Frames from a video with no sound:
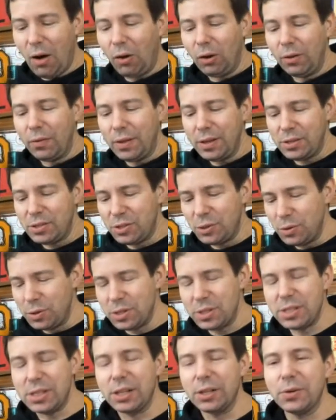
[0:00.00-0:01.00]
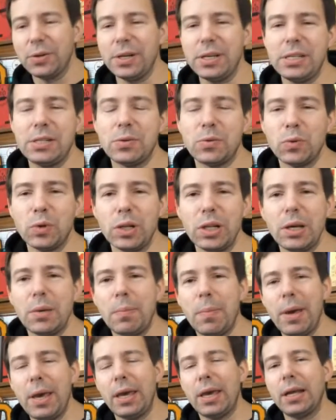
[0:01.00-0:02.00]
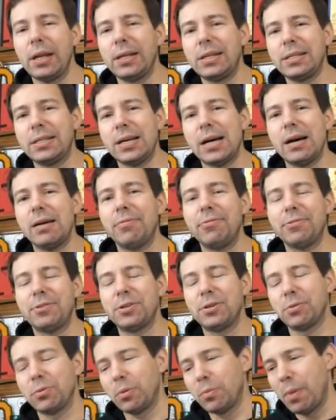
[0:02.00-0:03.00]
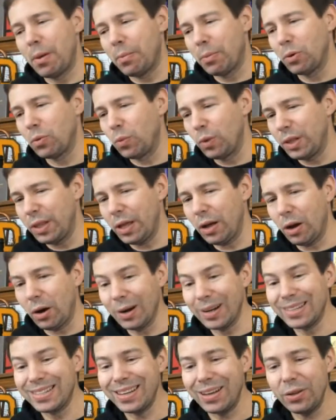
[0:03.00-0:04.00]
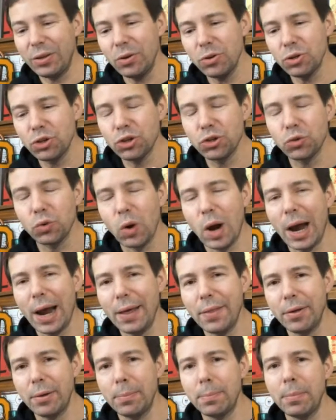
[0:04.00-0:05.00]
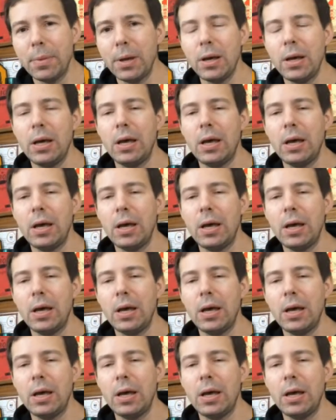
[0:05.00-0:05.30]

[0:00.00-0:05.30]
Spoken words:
of these new distilleries really make it tough to remember what they are until you try them,